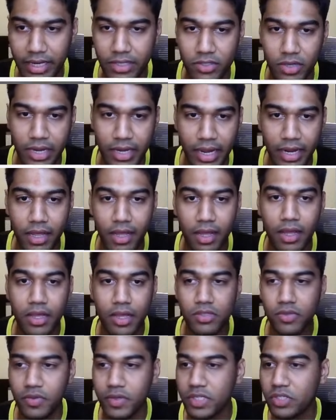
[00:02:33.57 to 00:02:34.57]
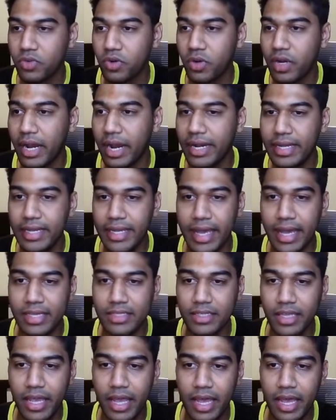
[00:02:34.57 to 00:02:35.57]
So you're just going to write yes
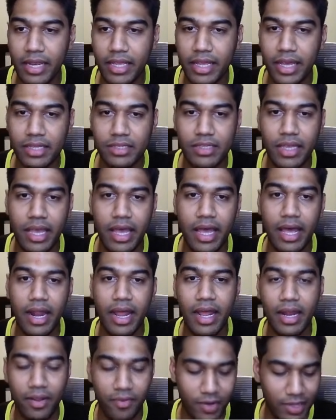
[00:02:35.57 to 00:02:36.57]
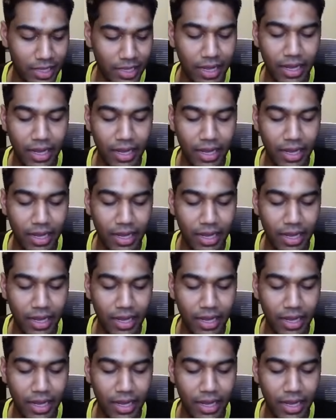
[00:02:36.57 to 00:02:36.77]
here, and everything.